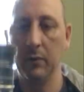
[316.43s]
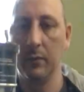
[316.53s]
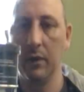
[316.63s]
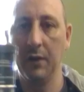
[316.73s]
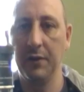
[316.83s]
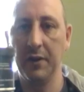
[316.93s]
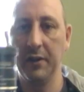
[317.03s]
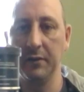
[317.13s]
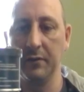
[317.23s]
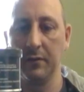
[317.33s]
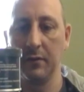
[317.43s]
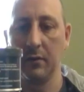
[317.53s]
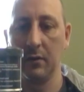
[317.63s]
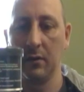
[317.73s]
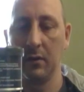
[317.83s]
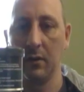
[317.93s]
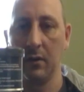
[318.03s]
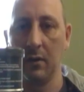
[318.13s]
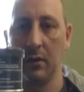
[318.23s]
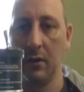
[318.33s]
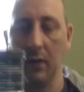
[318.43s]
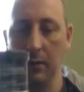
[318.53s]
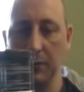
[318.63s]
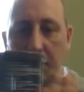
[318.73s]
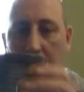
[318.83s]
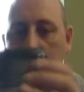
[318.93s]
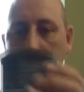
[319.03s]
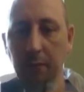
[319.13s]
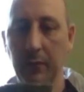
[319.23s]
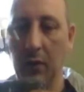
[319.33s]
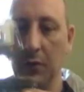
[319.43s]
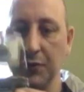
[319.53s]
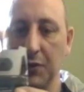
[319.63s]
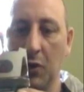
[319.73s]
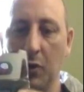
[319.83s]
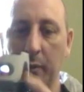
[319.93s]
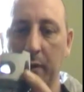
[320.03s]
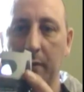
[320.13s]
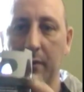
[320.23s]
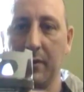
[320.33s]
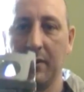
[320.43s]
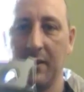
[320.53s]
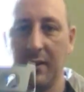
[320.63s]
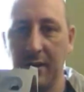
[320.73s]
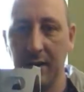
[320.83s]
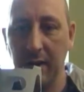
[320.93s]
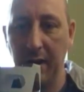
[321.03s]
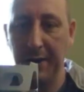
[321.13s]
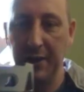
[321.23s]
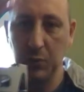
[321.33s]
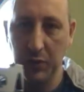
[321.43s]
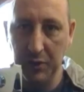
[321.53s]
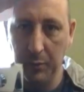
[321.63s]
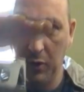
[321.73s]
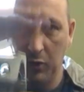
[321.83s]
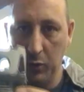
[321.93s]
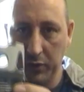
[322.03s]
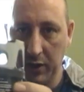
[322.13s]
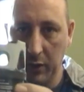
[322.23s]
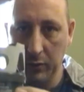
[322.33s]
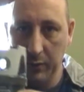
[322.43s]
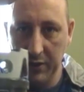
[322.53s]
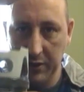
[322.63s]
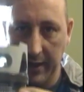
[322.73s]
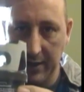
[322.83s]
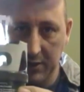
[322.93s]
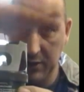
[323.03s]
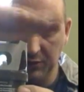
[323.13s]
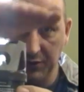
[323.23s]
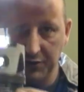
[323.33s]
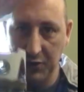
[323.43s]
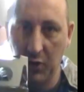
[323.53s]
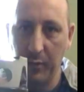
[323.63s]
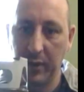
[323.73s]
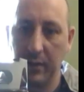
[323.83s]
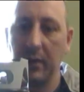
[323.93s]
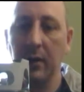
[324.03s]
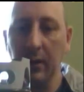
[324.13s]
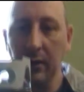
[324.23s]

you know, underneath, sorry, on top, and that's when your pot would go, is actually on the top.